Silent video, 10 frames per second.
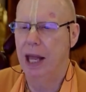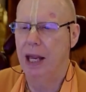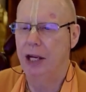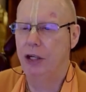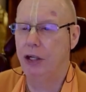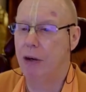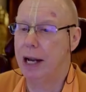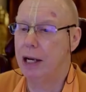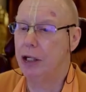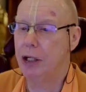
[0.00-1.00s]

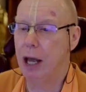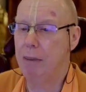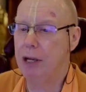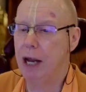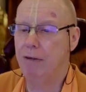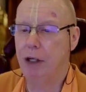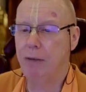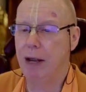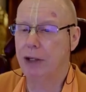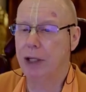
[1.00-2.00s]
Shraddha Shabde
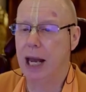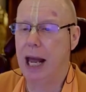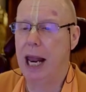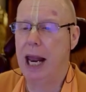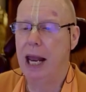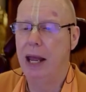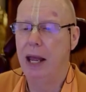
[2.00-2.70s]
Vishvas Kahe